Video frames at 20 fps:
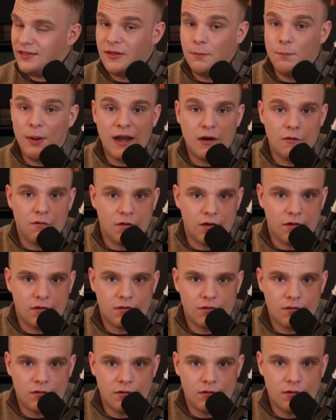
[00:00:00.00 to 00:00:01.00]

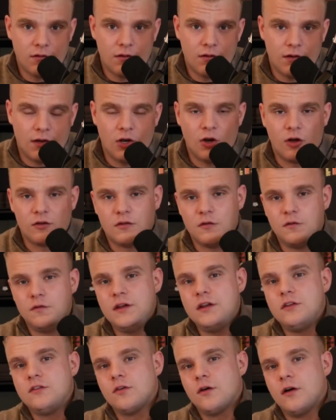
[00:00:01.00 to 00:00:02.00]
benefits, not the
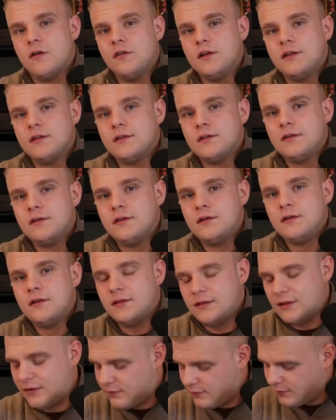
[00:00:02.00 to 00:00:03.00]
feature of it.
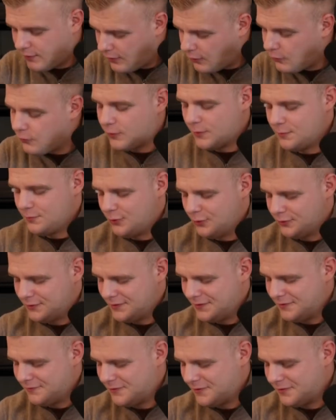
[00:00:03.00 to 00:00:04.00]
That's another important
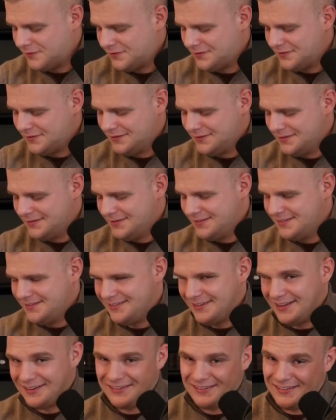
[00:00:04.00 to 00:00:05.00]
advice.
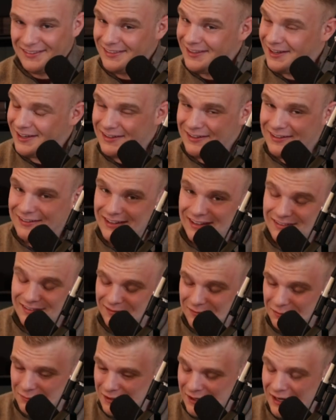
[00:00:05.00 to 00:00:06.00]
That takes us
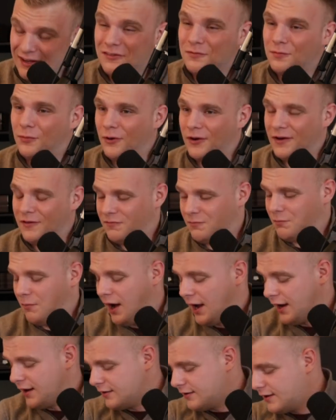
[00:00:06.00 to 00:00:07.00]
to the next point of
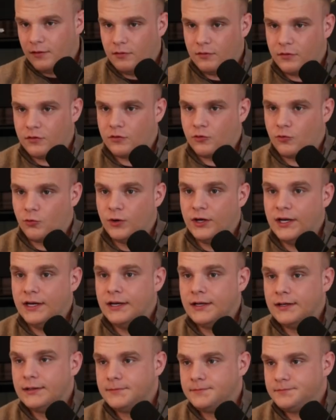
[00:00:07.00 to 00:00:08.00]
my
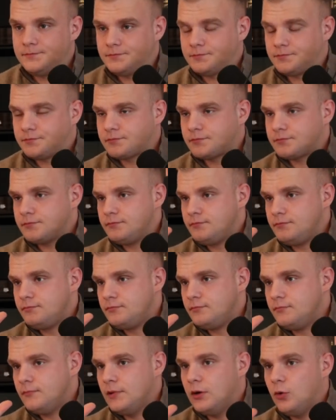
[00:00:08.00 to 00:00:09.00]
3
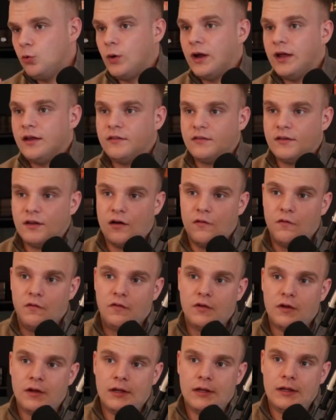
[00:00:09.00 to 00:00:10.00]
ways of
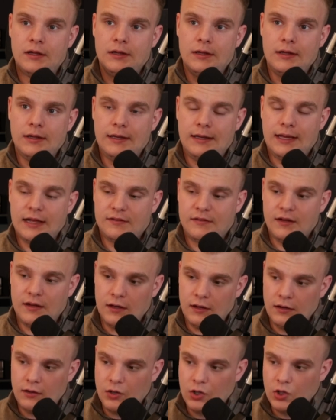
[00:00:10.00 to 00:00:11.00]

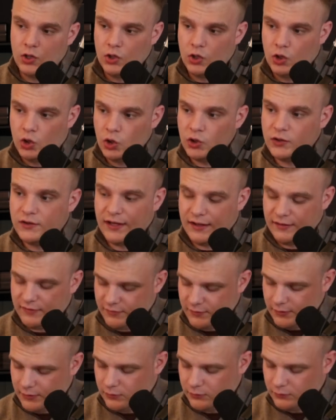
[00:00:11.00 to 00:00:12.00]
getting good at
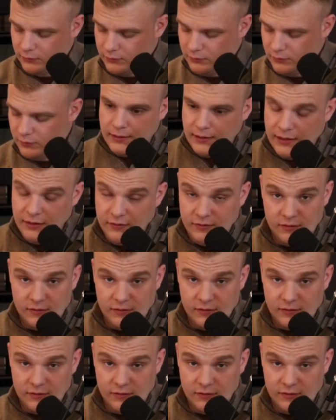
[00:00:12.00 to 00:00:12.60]
sales. Is